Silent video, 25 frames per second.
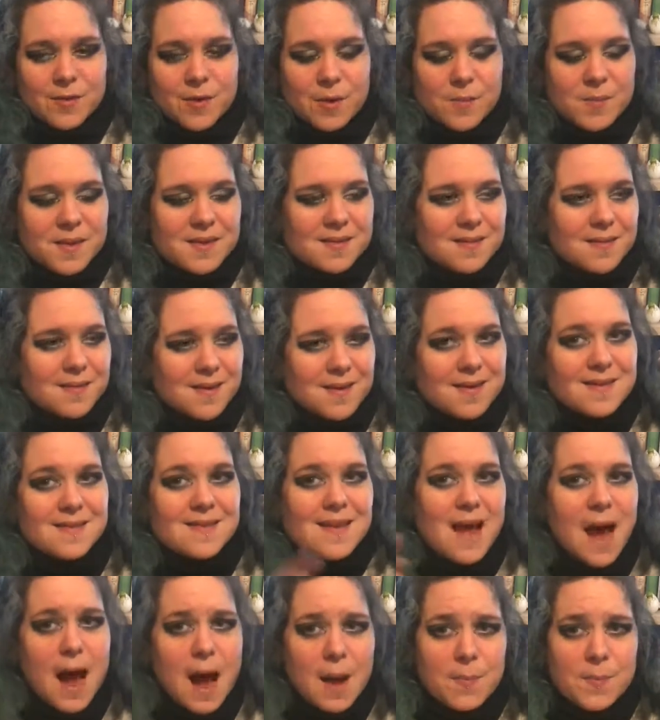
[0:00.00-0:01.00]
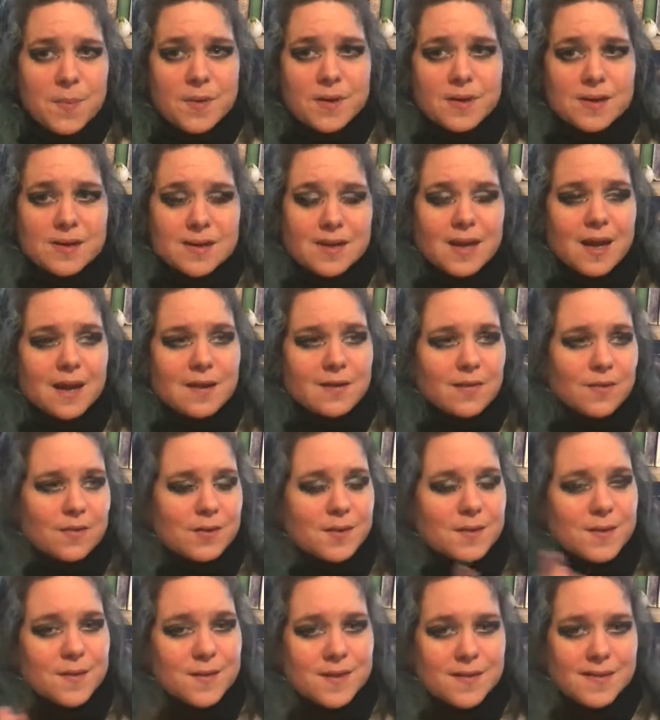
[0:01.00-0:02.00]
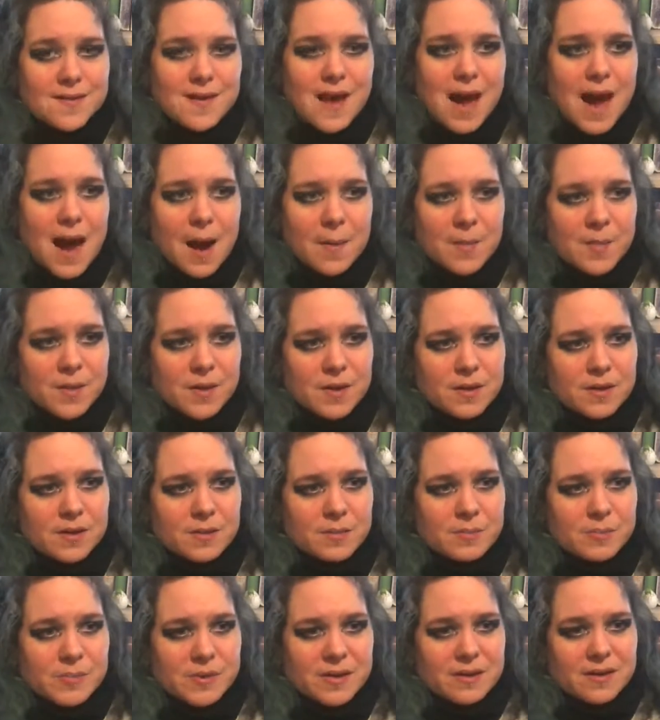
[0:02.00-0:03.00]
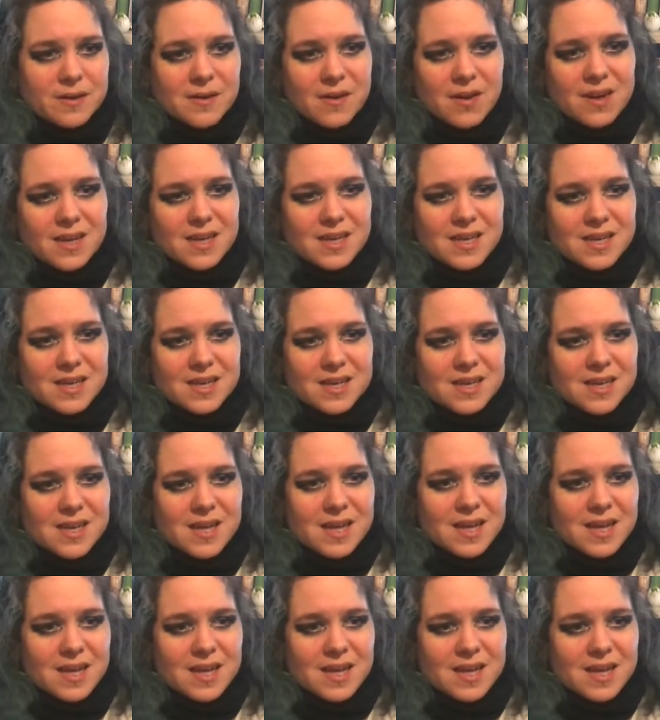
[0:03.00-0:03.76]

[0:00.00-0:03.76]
I mean, things happen, a lot of things happen, but like,